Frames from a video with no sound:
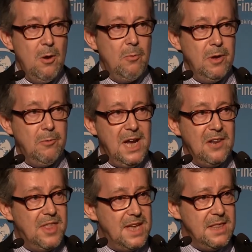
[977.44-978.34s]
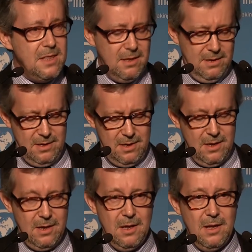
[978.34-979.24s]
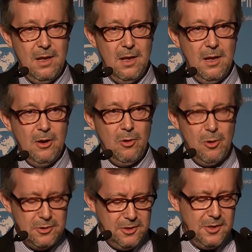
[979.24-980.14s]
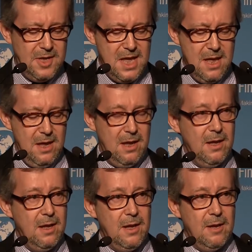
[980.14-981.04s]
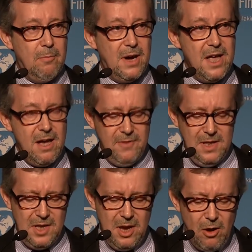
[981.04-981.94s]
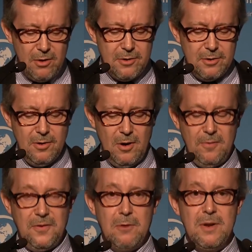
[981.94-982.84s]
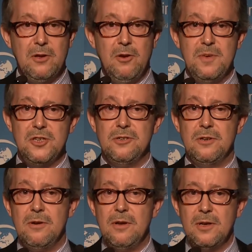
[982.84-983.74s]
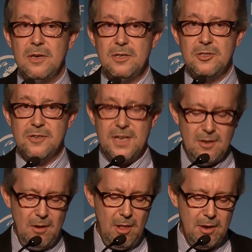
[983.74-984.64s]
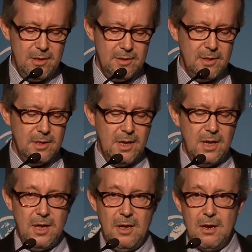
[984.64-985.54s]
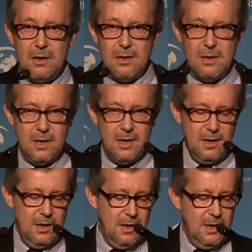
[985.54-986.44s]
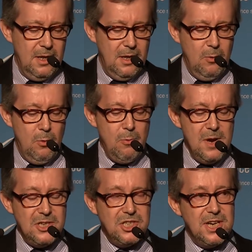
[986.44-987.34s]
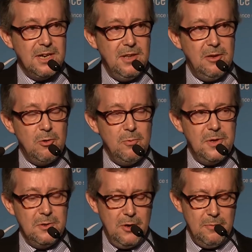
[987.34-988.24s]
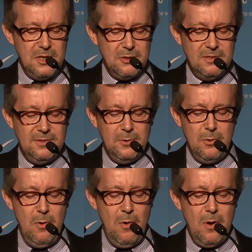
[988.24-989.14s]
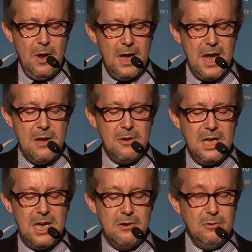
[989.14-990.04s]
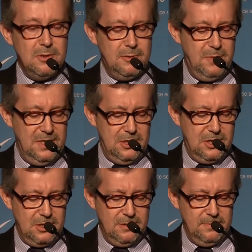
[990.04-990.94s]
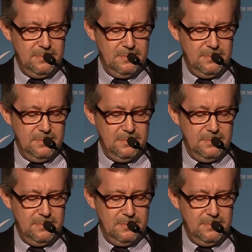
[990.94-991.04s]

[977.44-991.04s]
We will then close the day by having the honor of hearing Commissioner Jonathan Hill, who will share the European Commission's view in a keynote speech.